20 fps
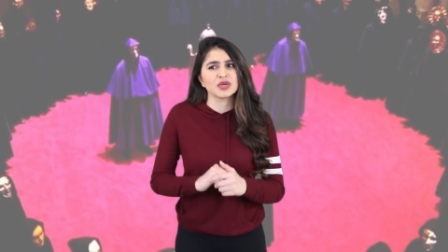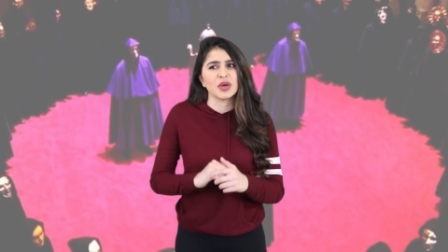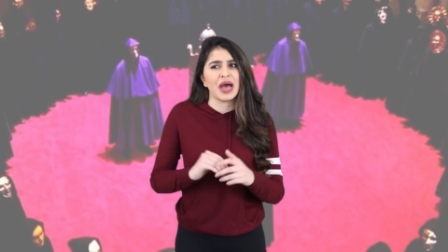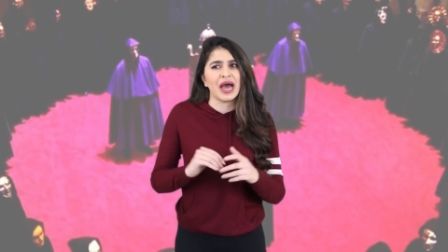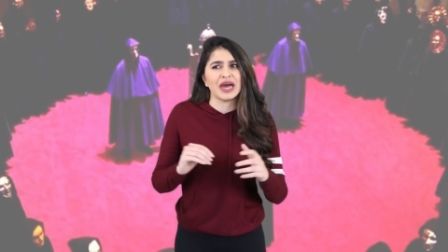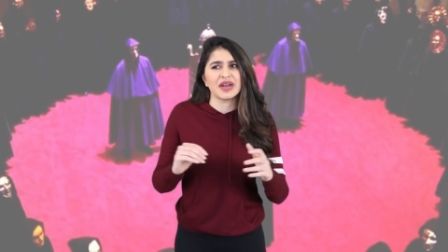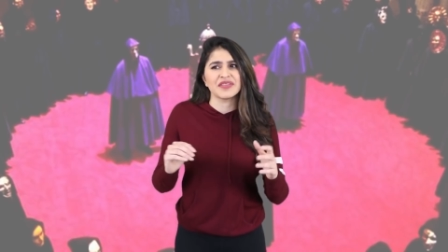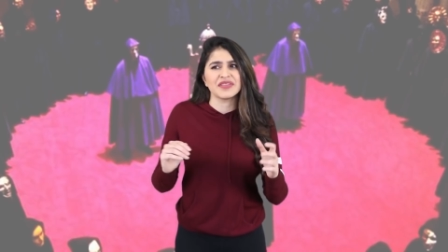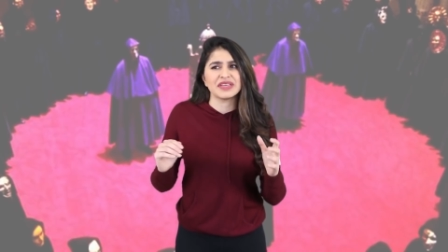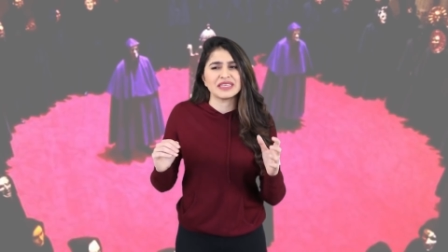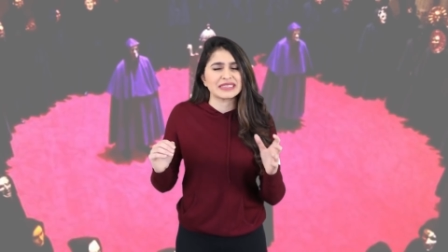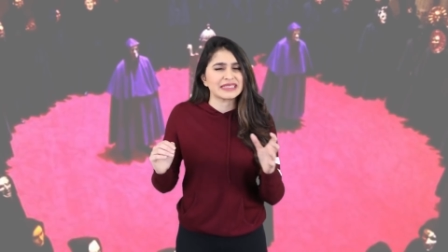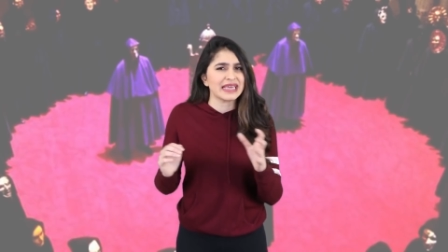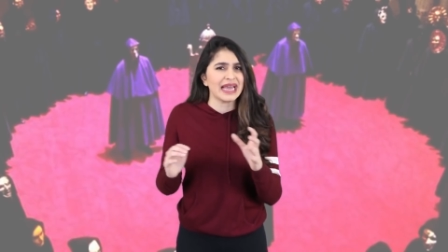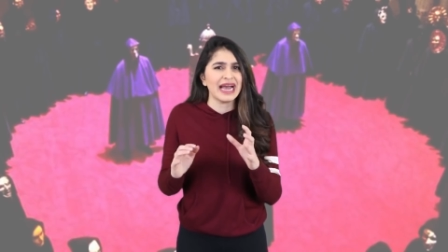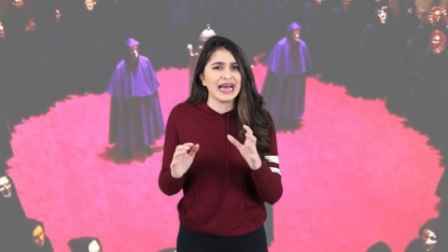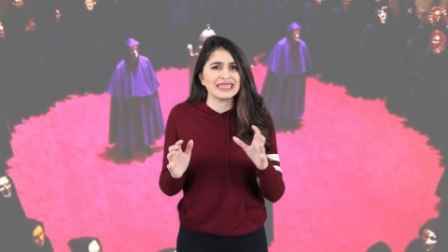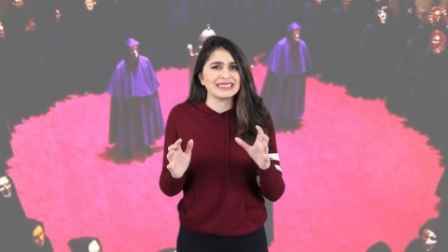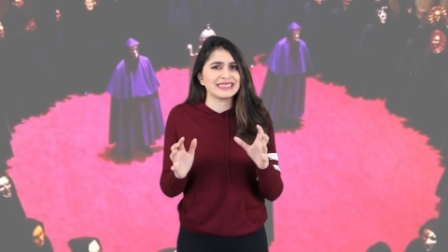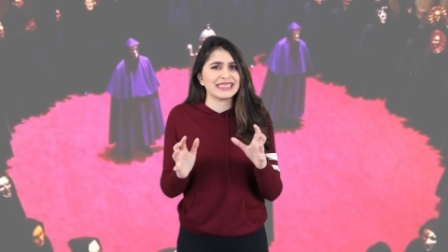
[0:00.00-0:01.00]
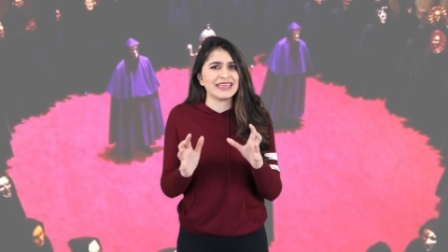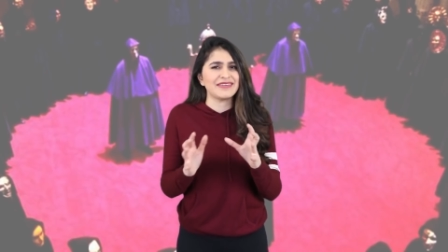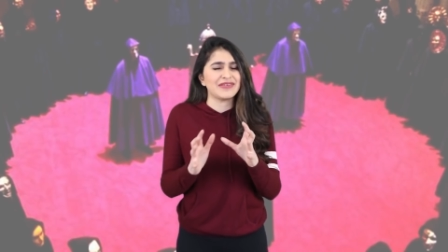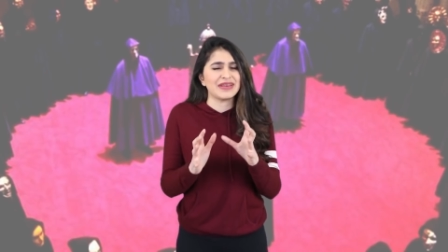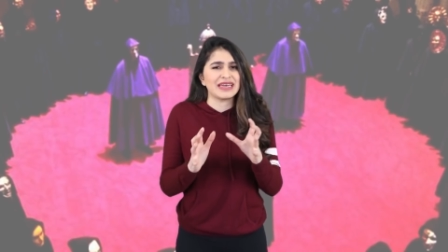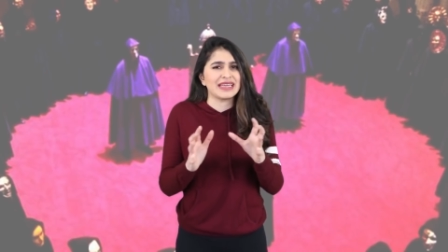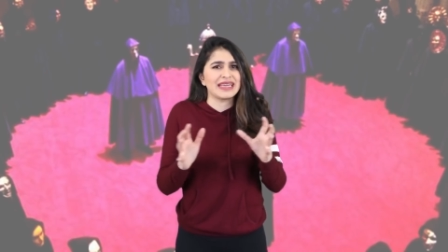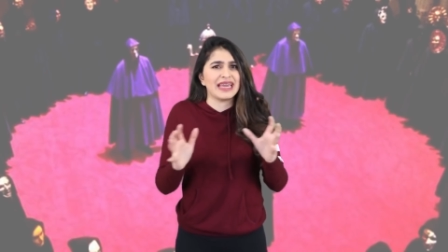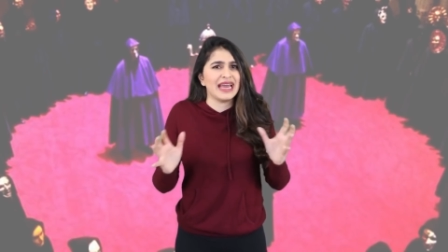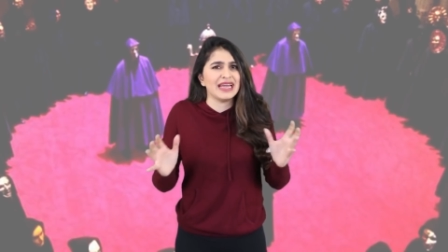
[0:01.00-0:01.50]
so how do these cats
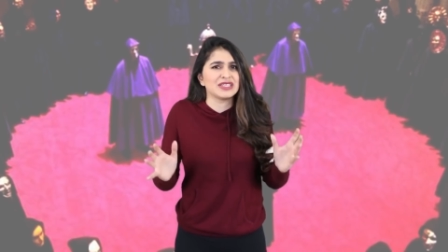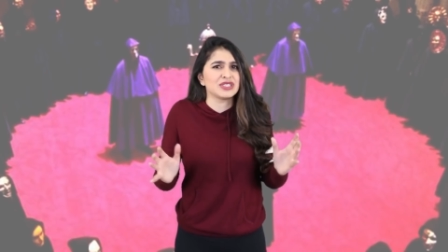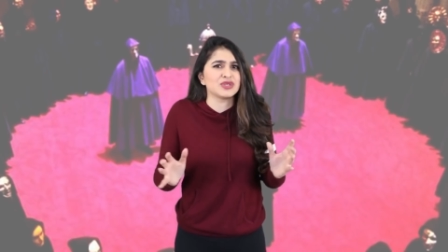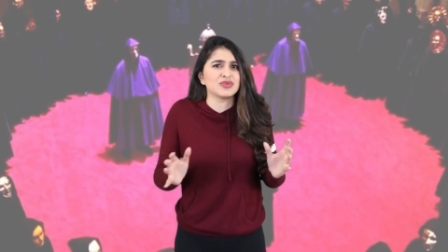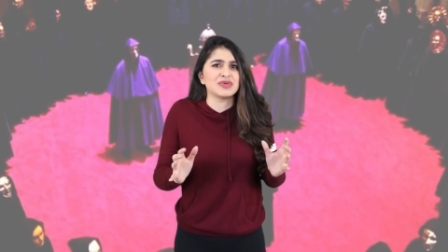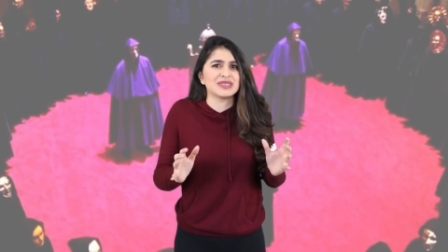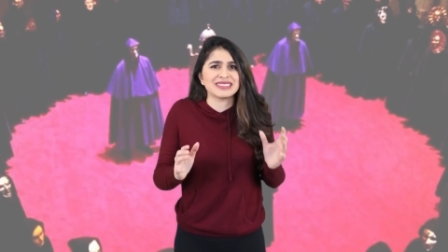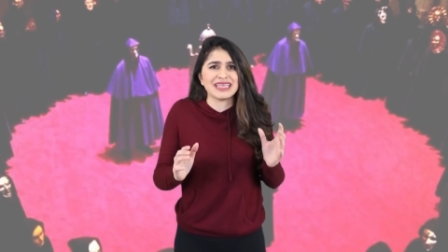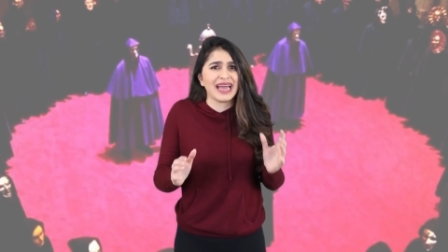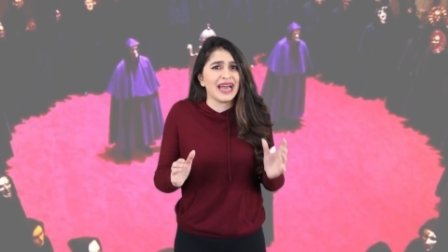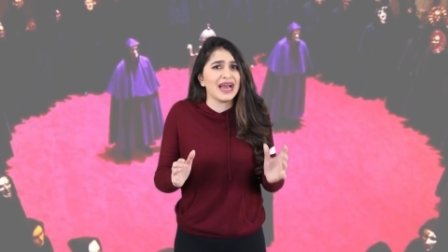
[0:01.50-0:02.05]
even get to his